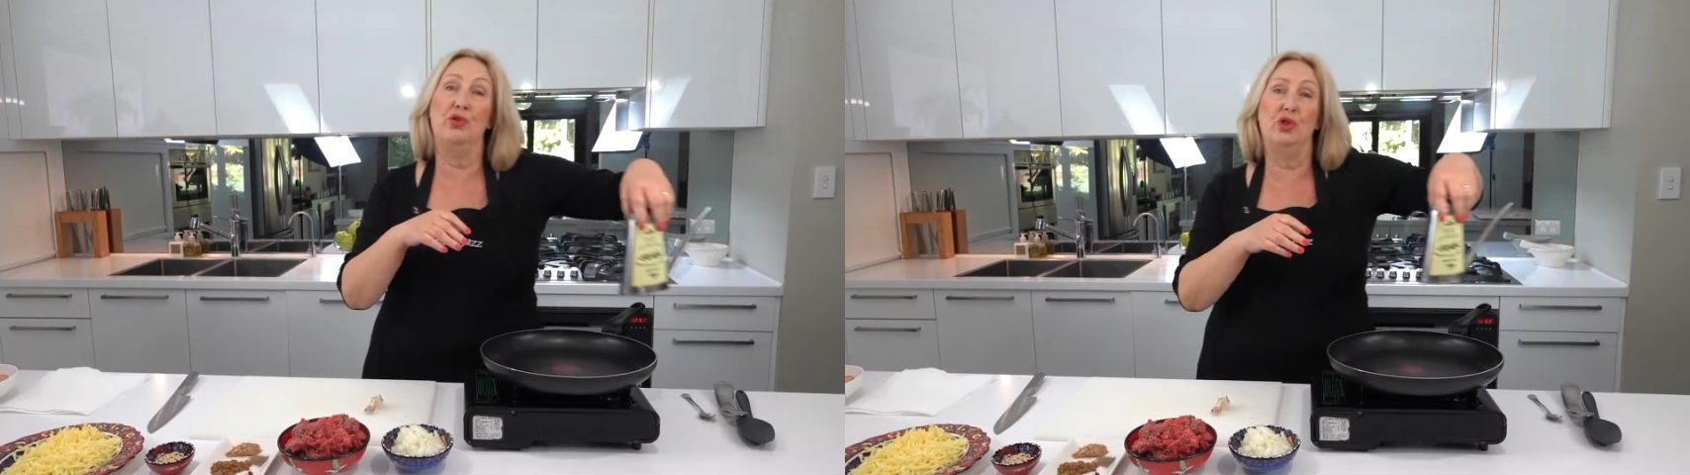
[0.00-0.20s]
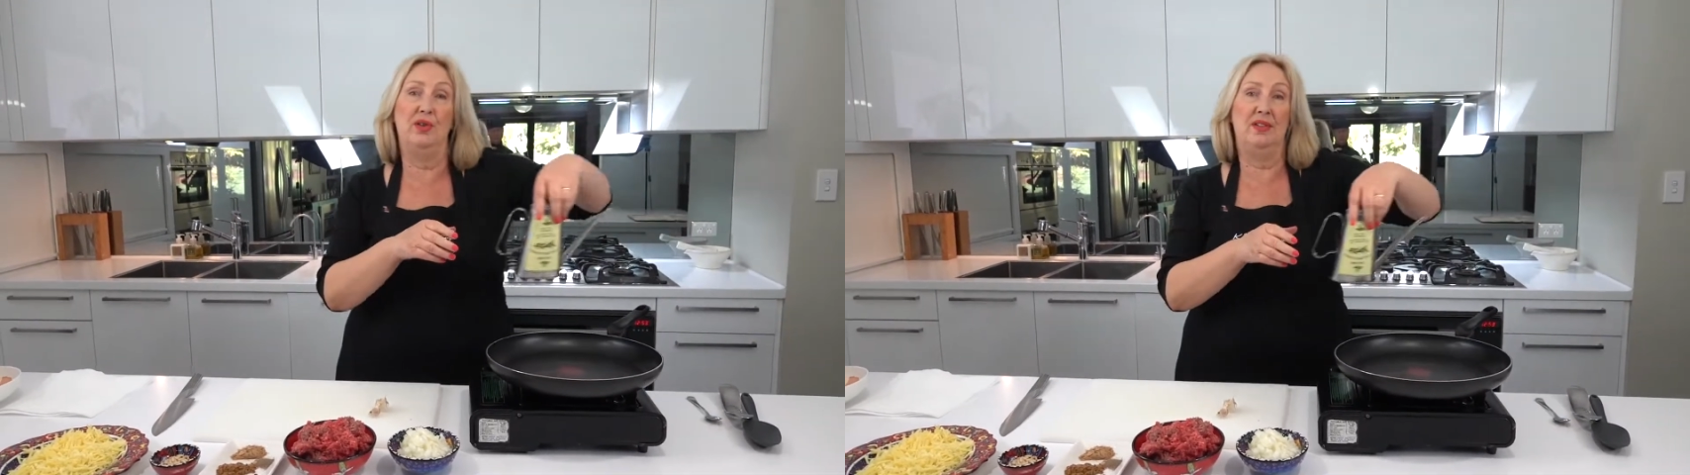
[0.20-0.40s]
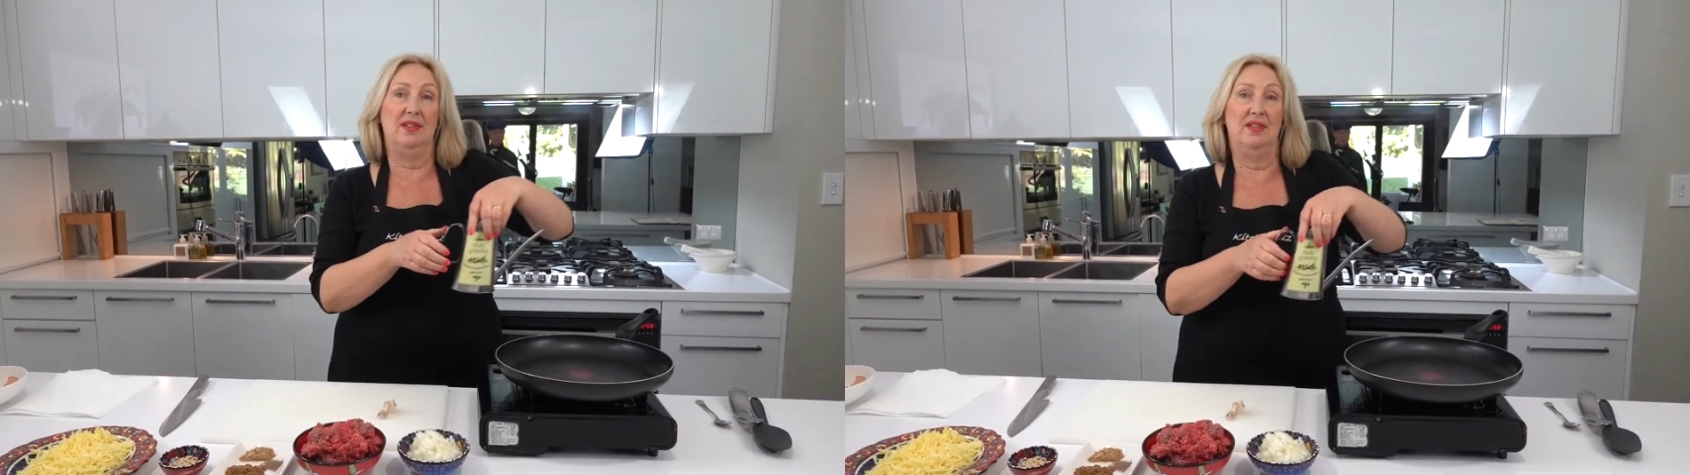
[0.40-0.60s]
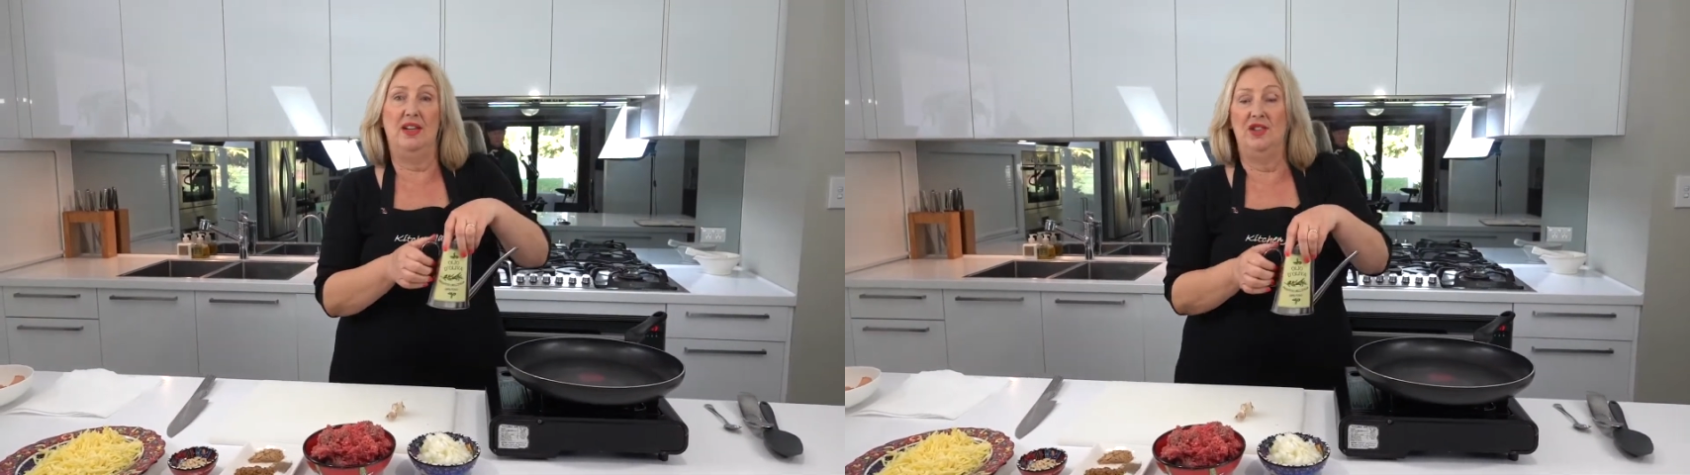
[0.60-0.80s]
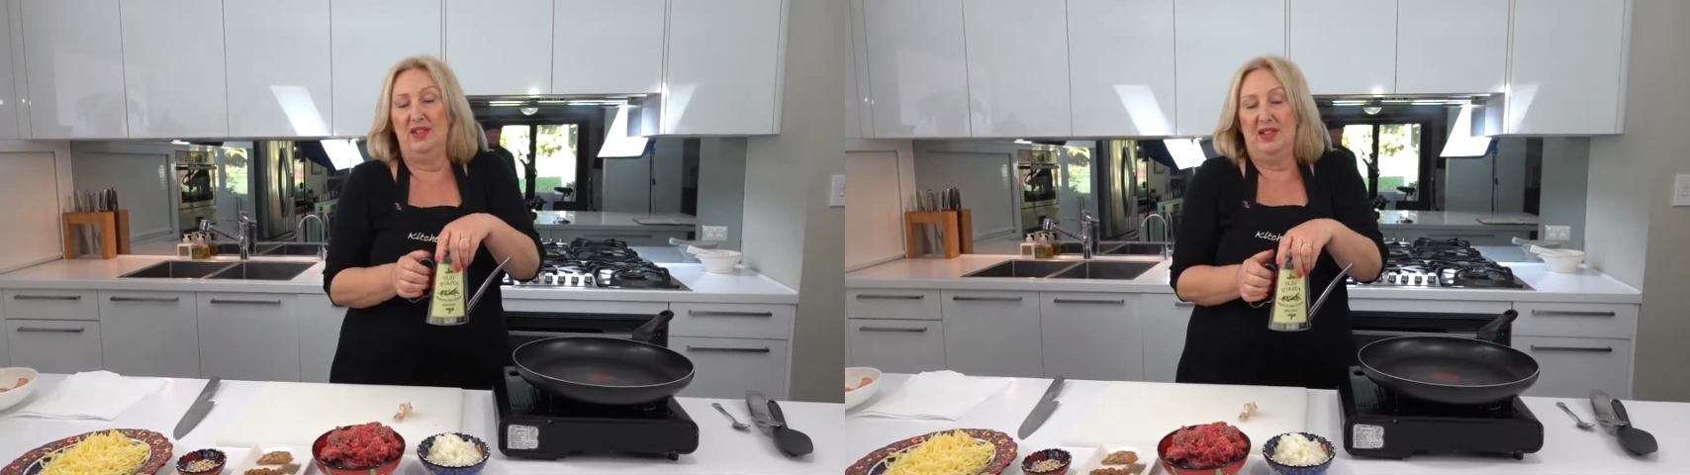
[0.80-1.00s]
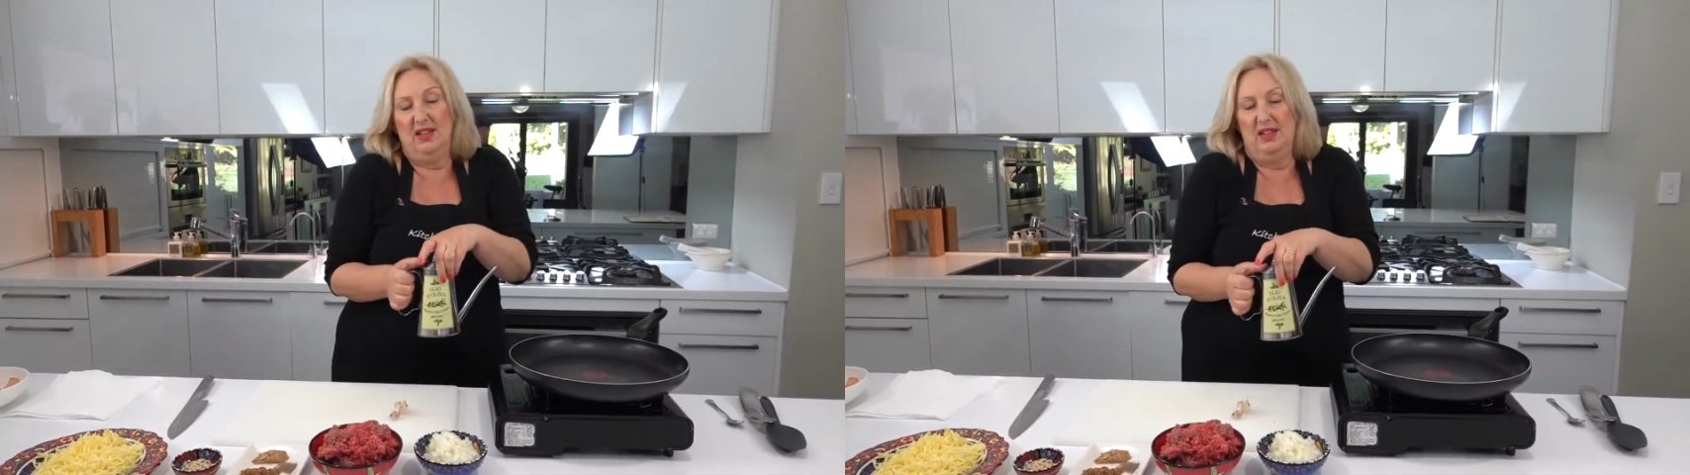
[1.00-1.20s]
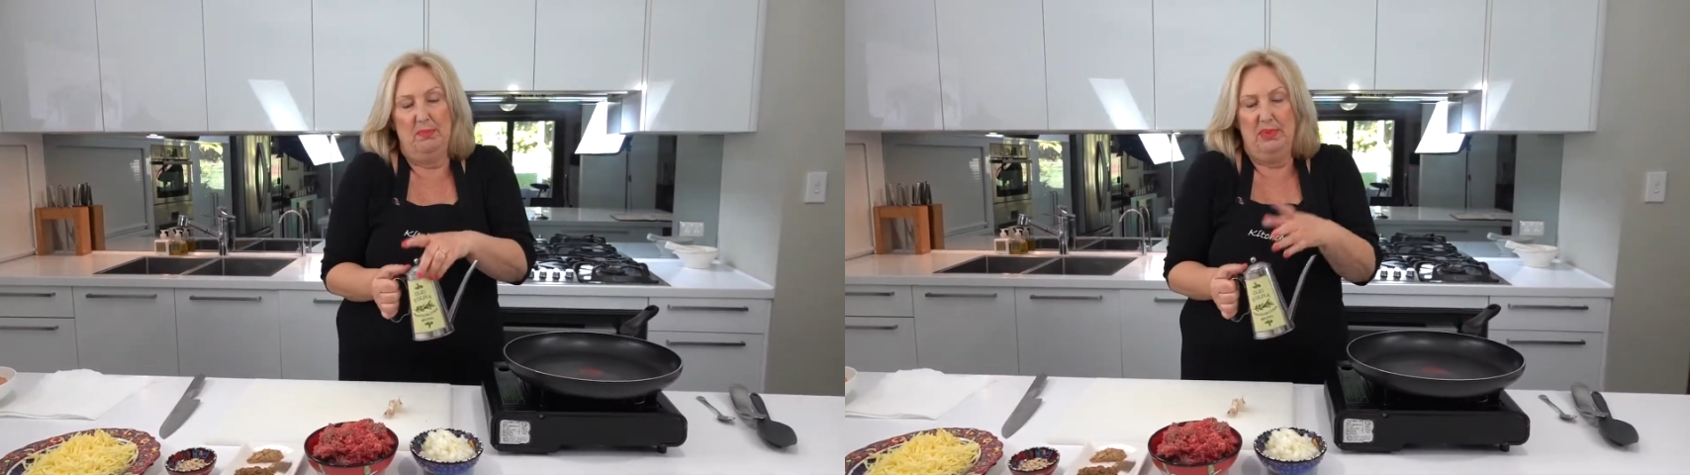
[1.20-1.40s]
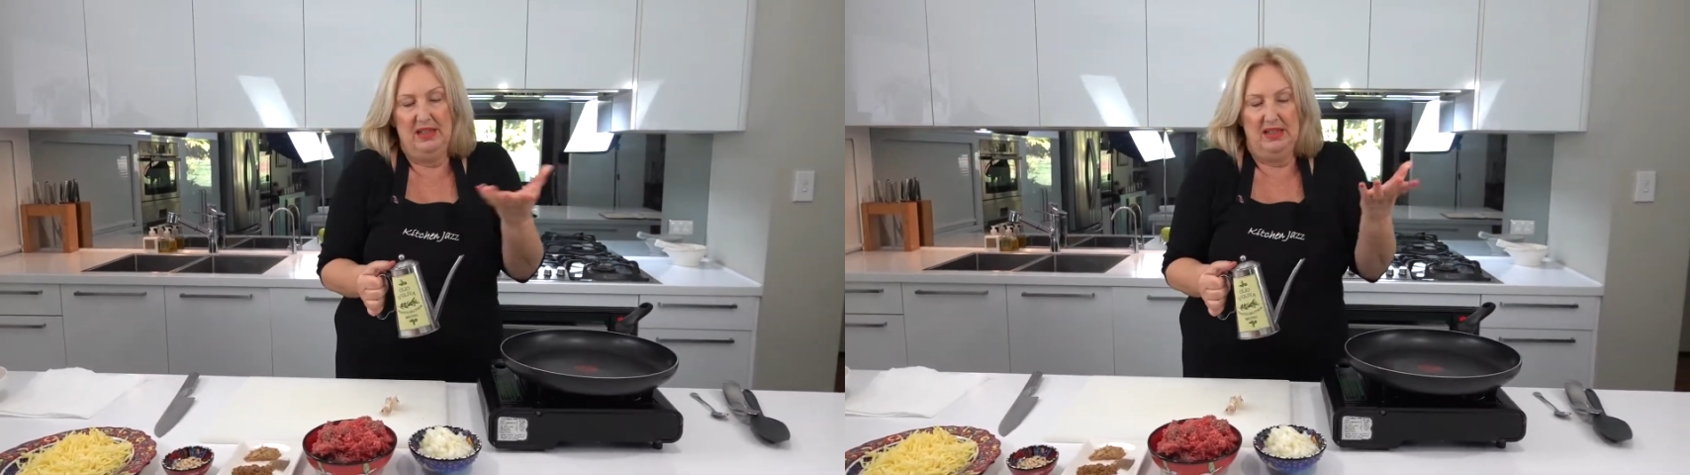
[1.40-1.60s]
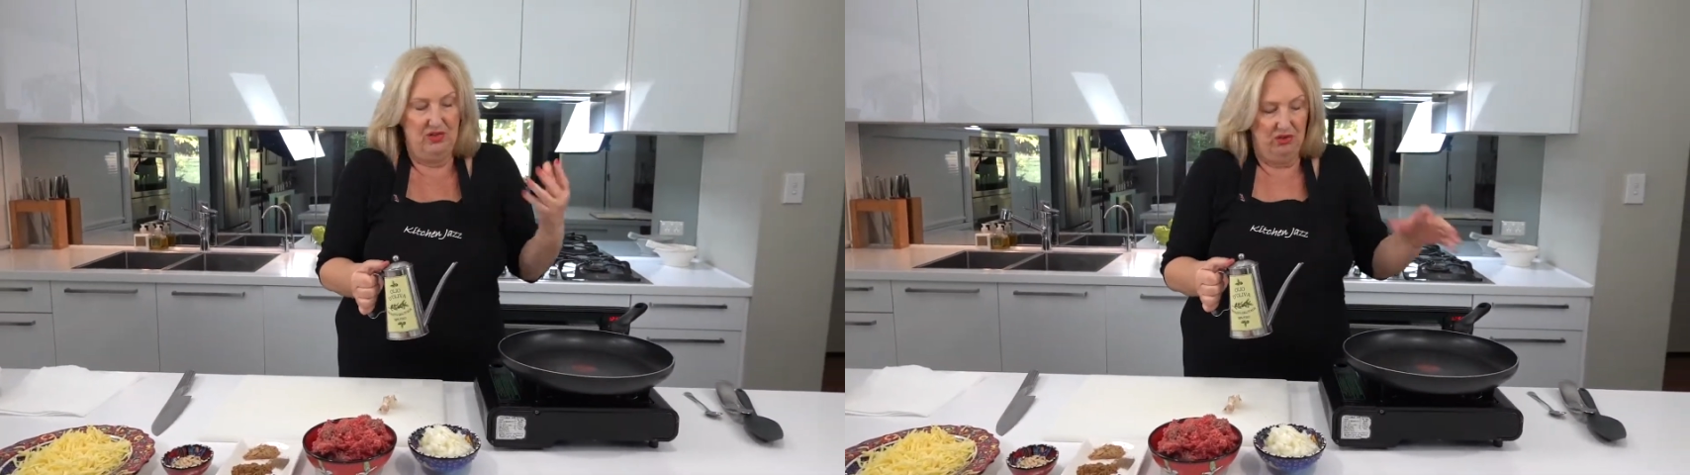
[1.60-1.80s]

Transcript: juices and they just end up being these